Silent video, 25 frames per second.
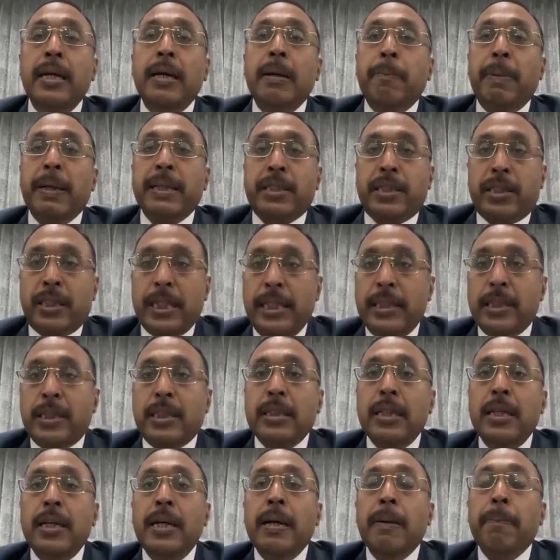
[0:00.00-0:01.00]
But
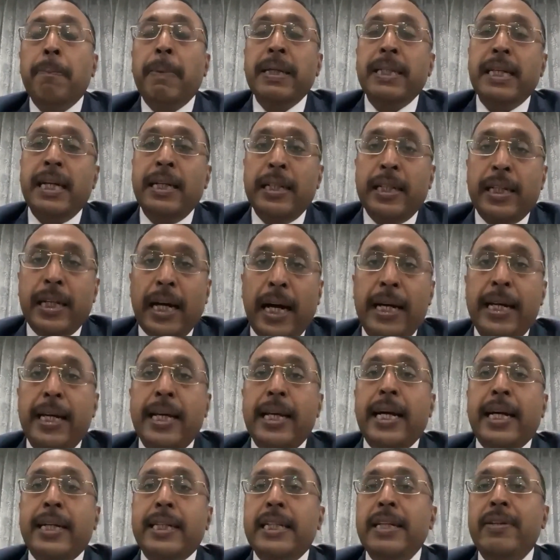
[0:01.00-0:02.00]
since my
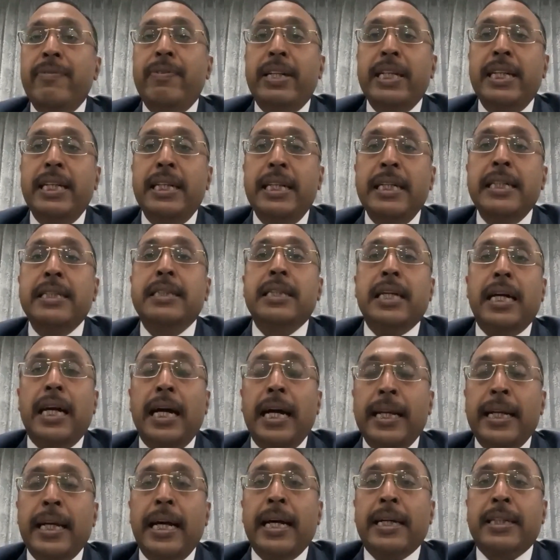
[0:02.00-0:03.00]
entire activity is
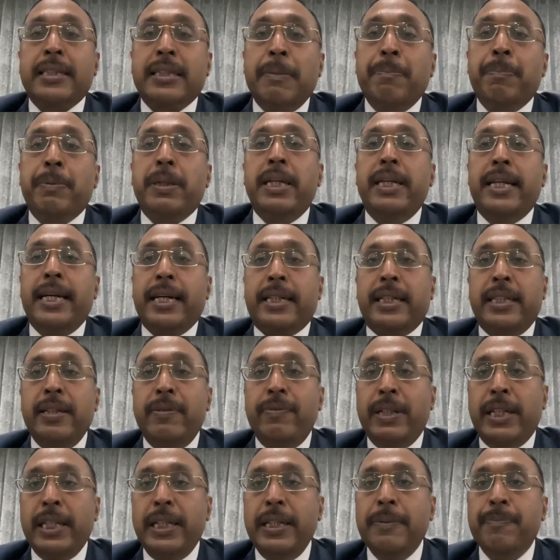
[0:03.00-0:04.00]
an exempted
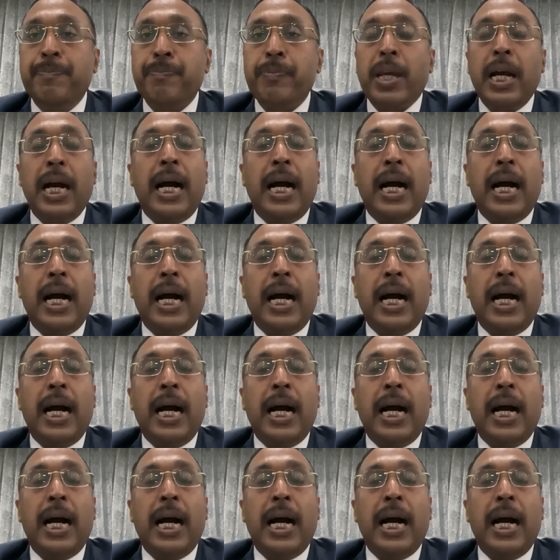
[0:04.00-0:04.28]
activity,